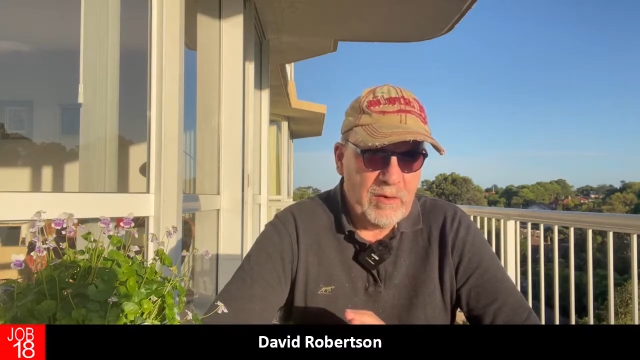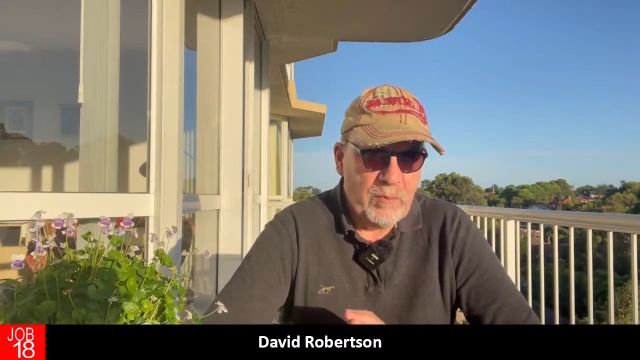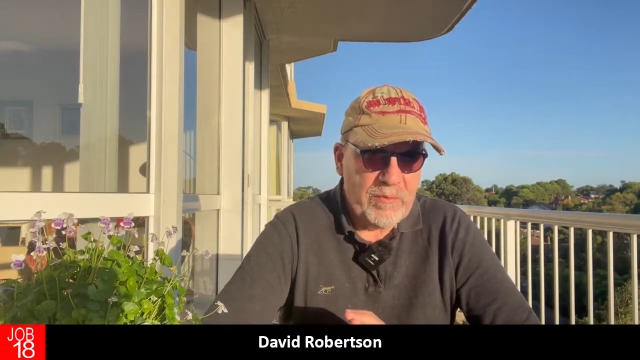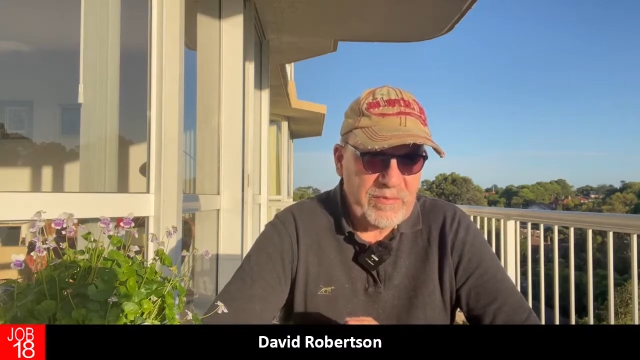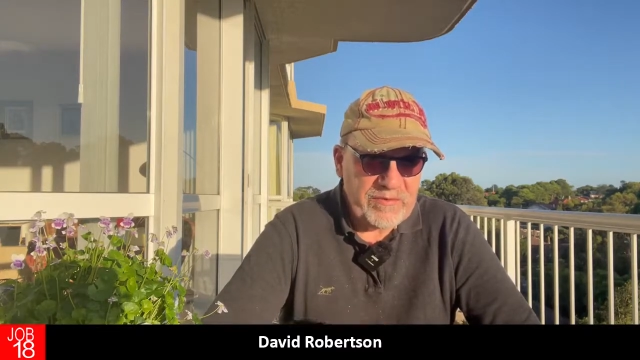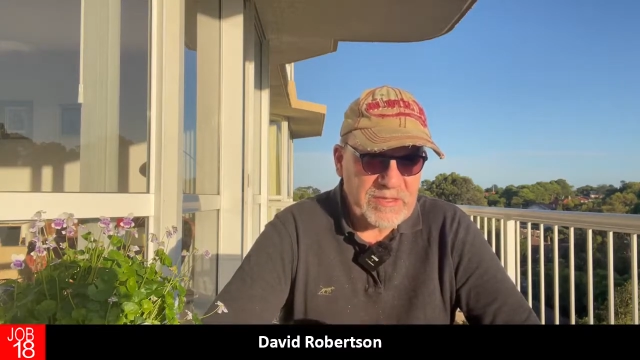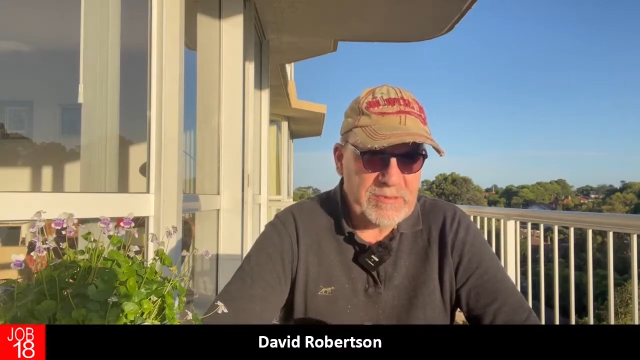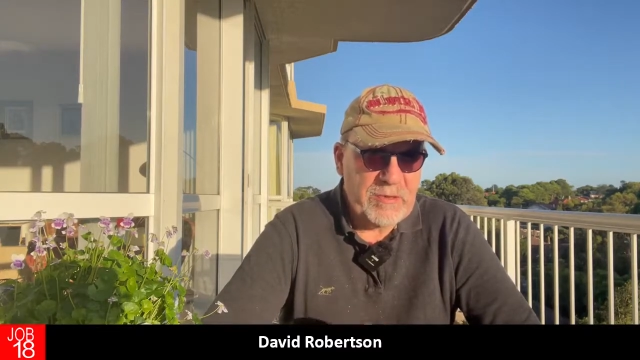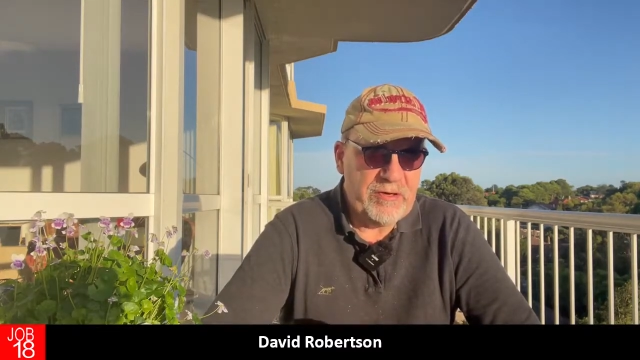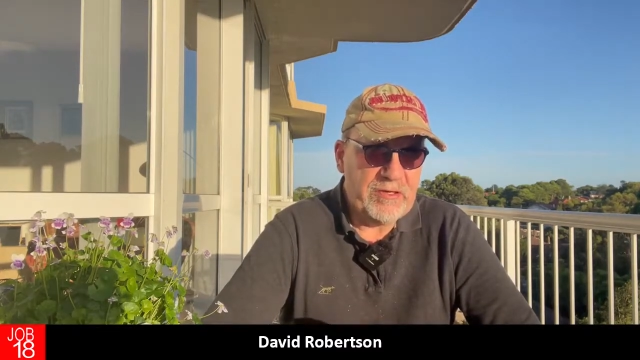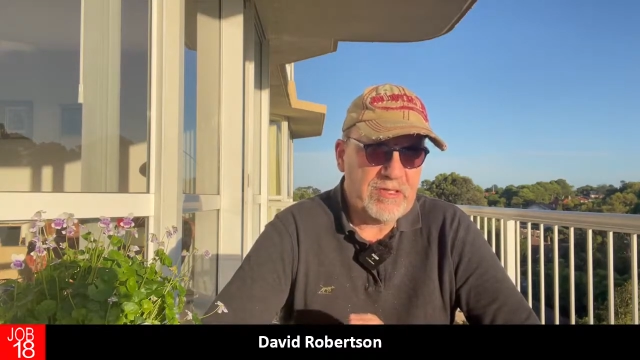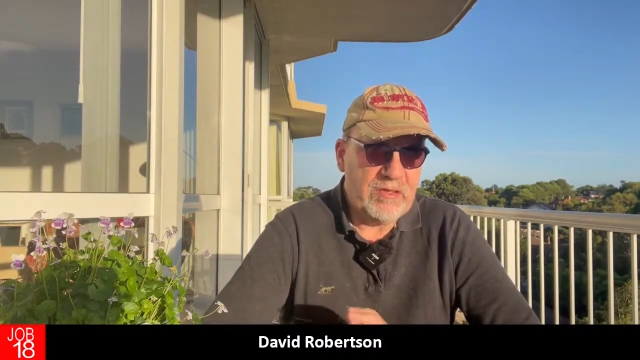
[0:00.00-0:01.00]
When we've
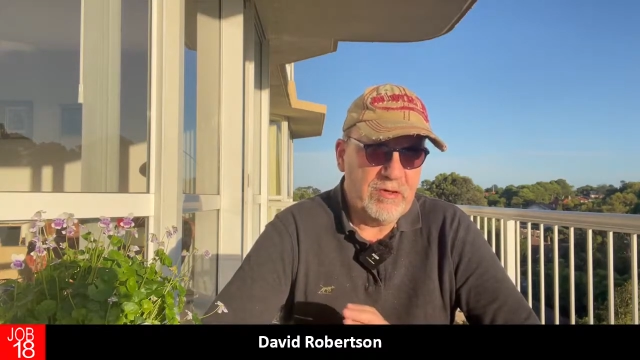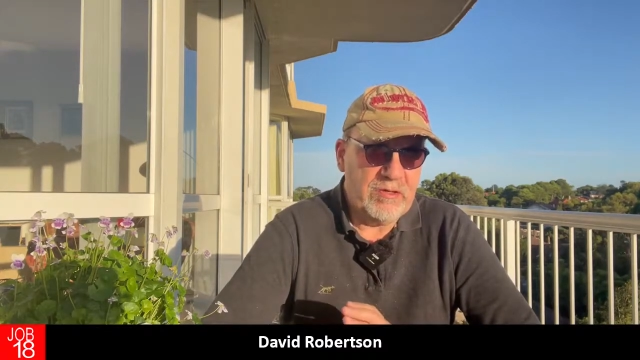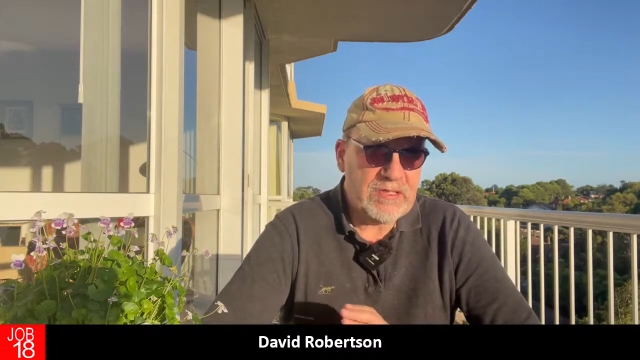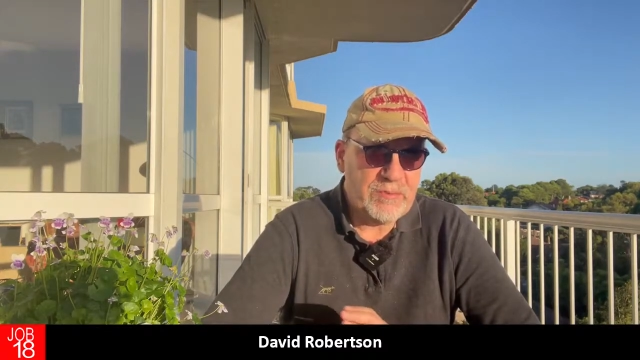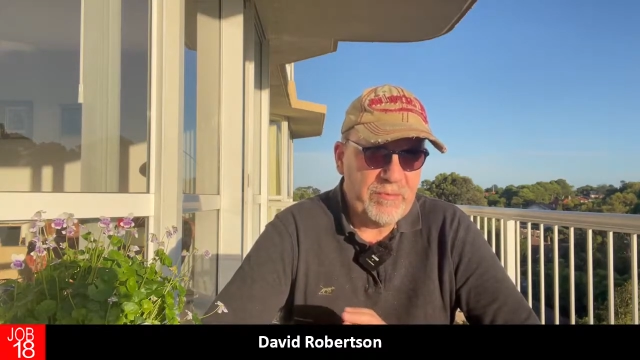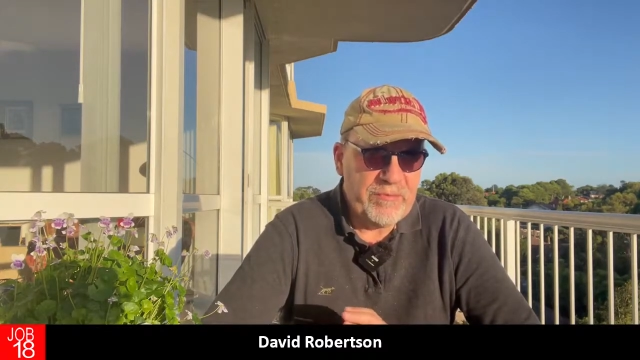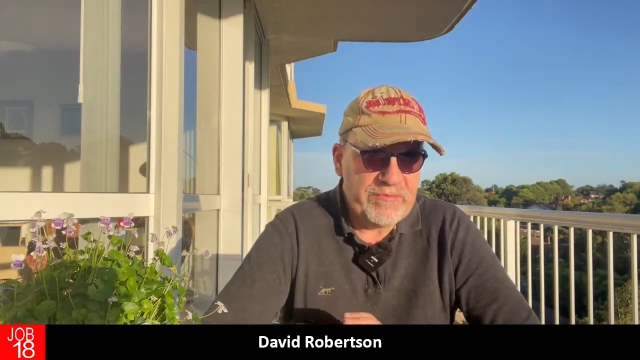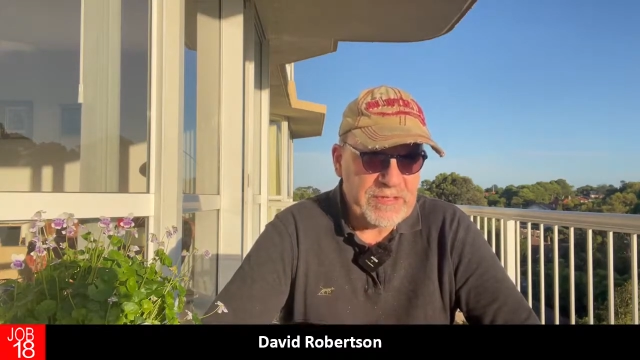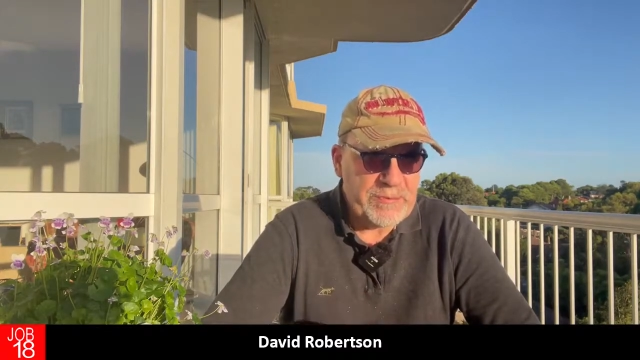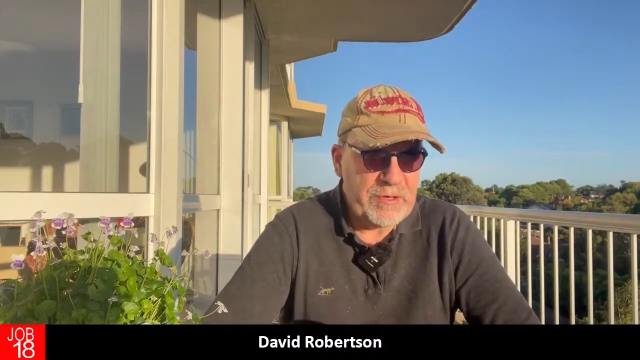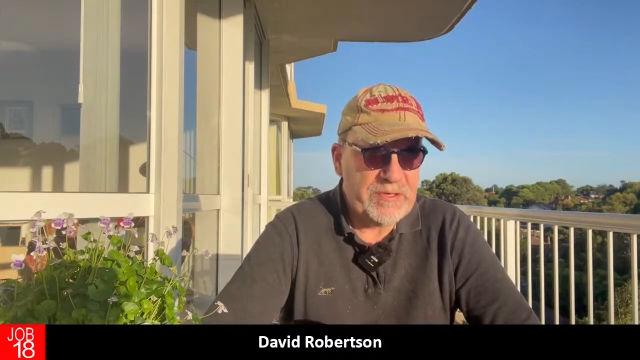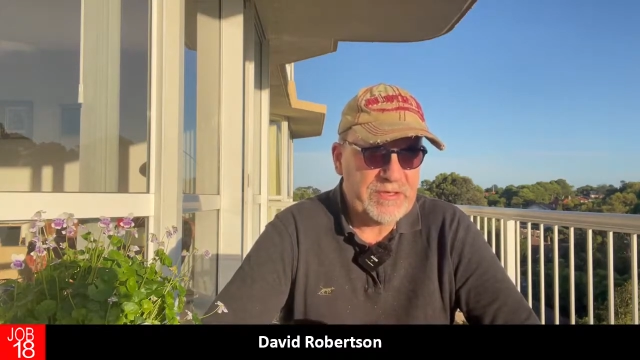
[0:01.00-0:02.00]
experienced loss, when we've
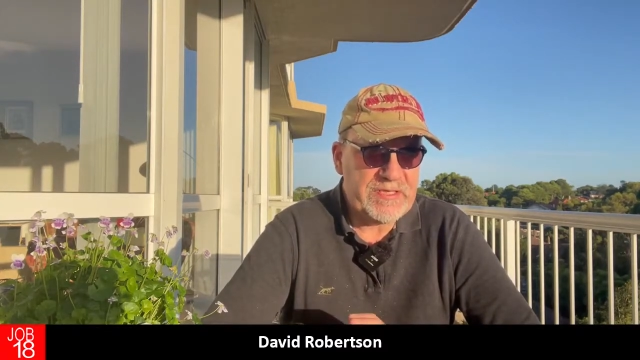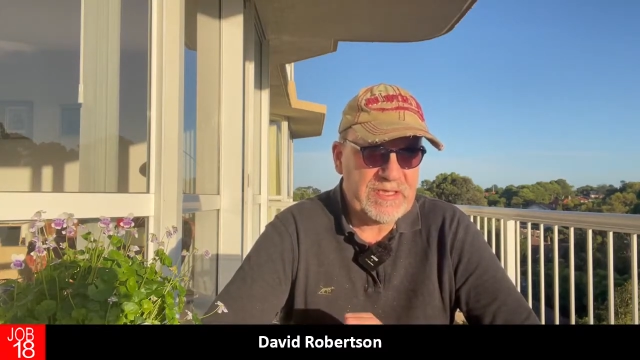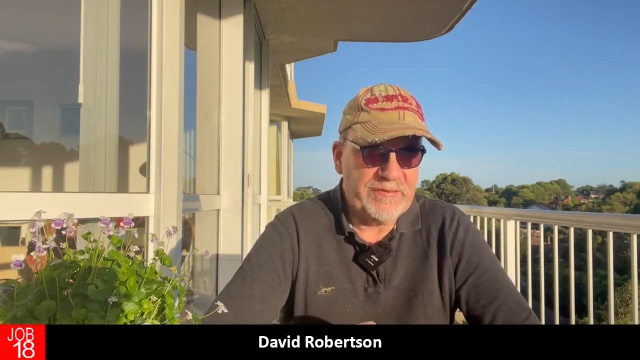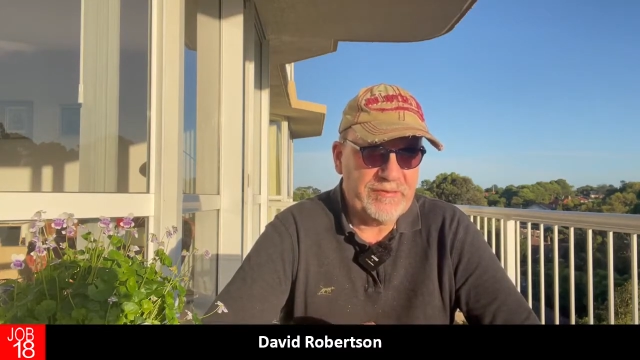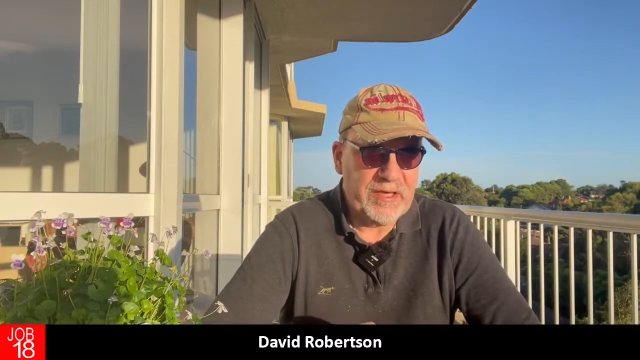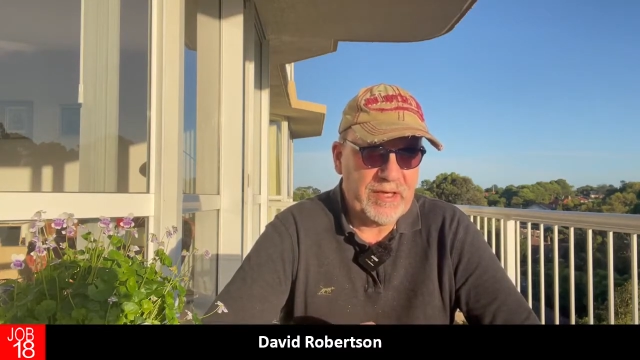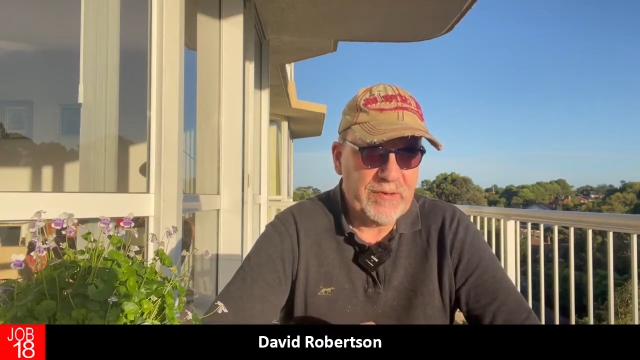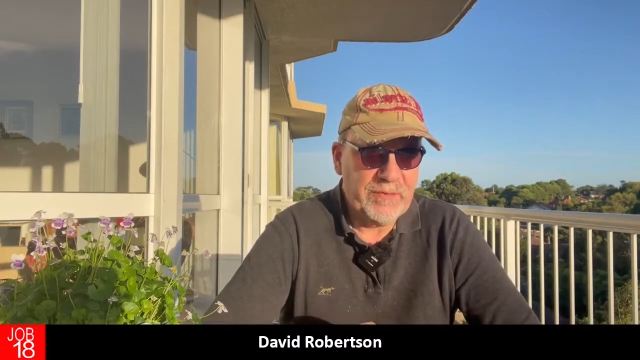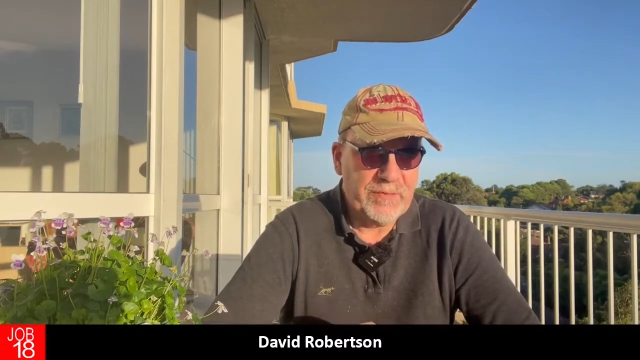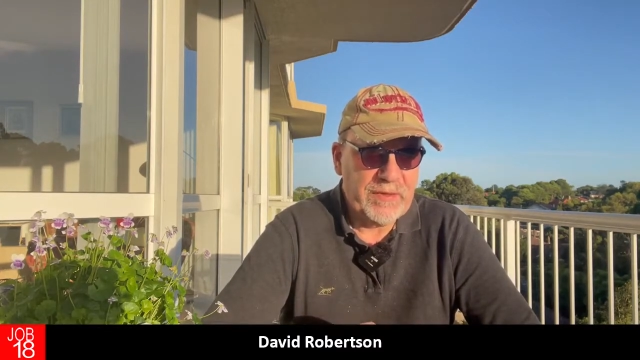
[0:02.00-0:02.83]
experienced suffering,